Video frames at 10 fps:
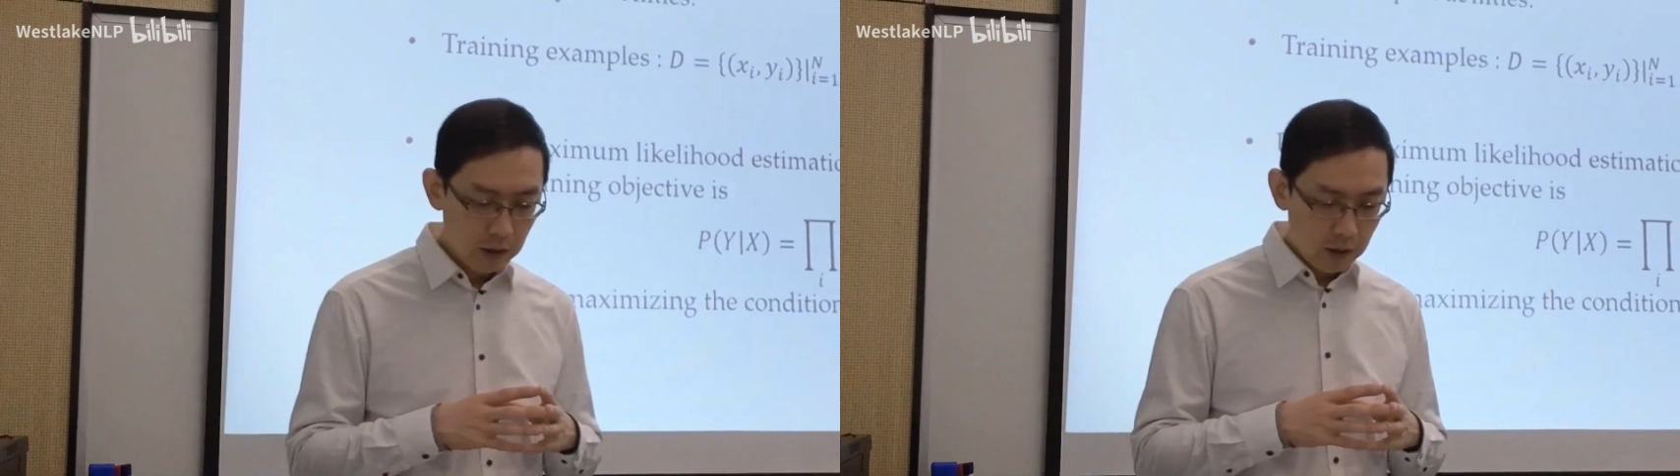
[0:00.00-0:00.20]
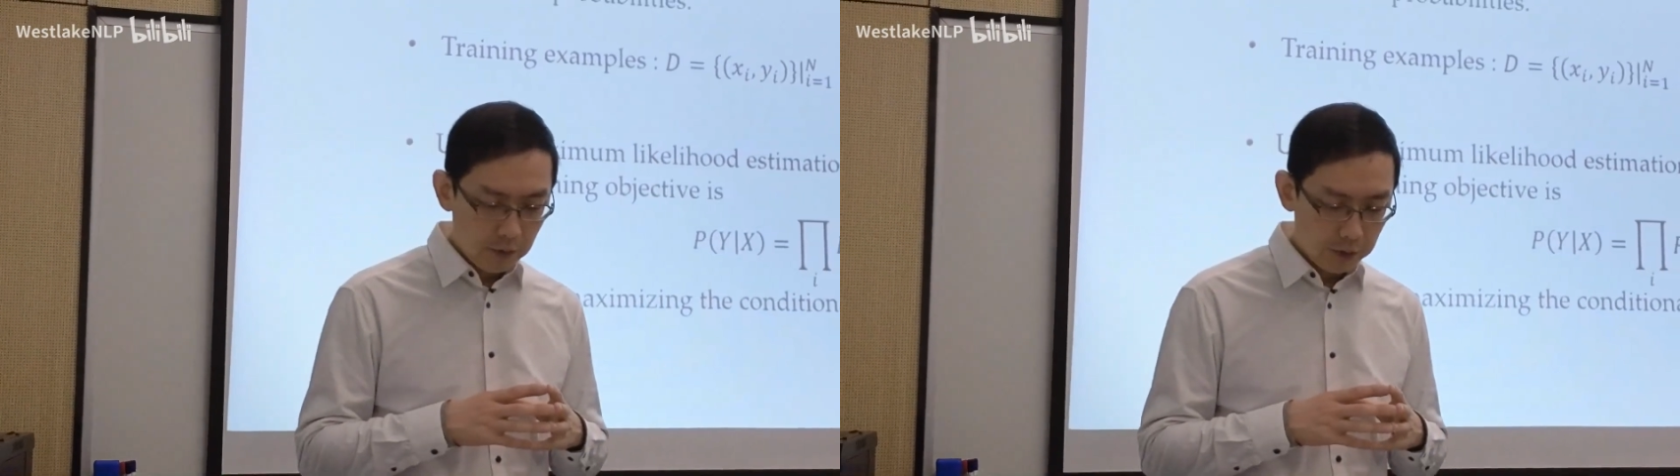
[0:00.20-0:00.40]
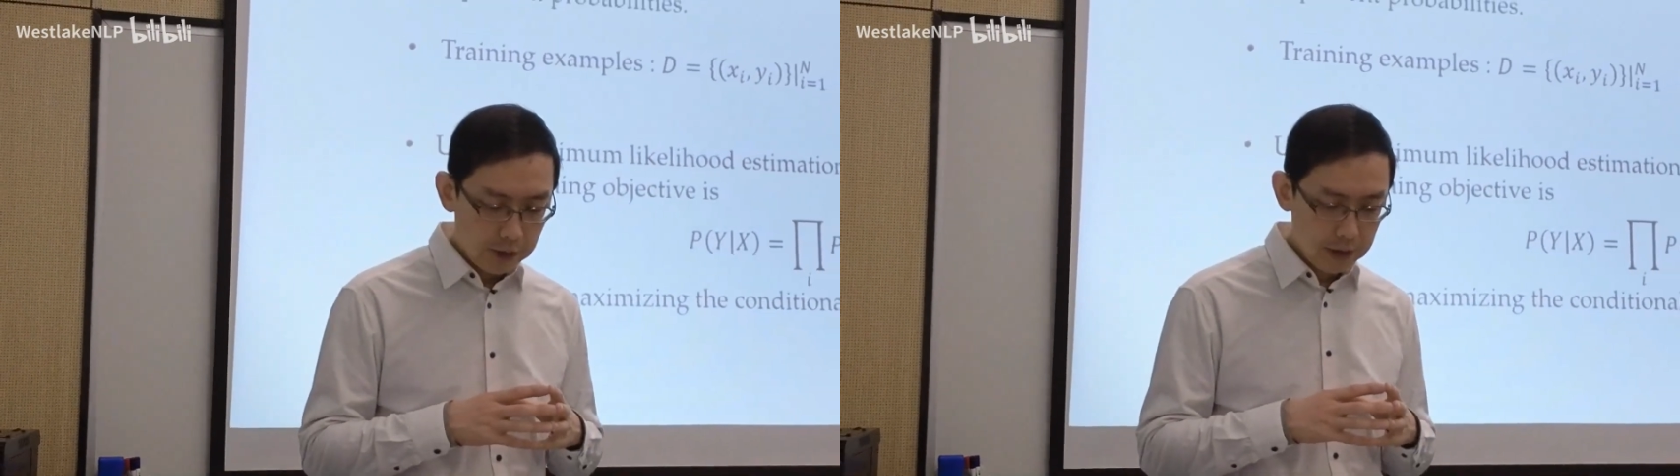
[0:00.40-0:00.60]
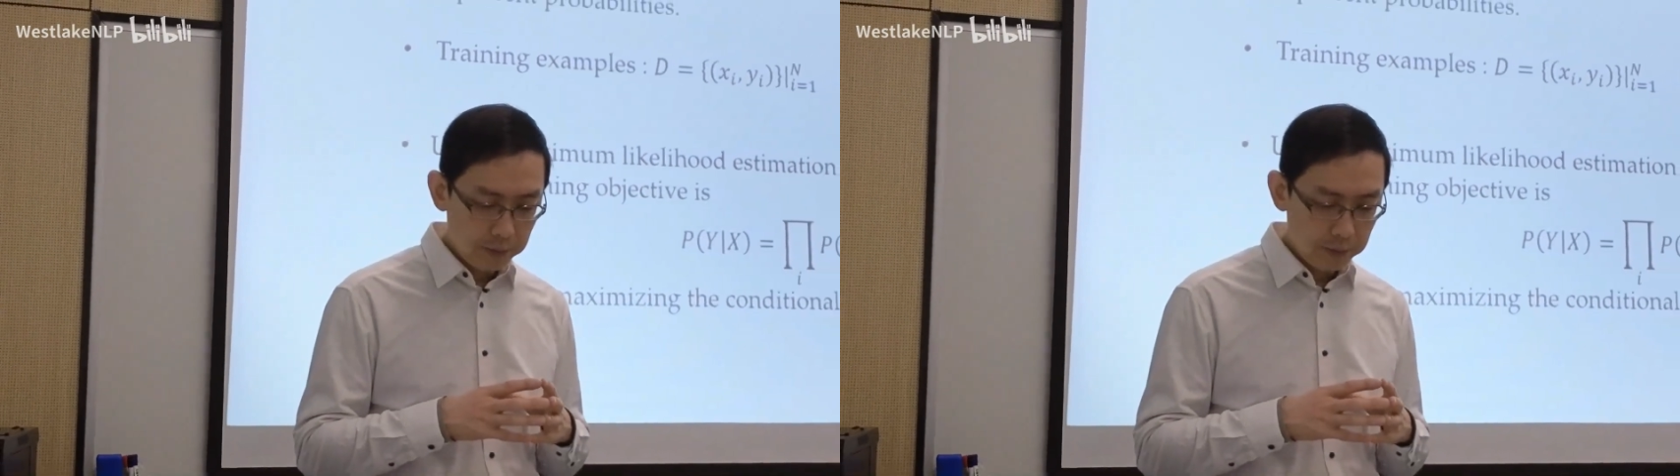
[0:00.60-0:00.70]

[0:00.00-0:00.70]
For this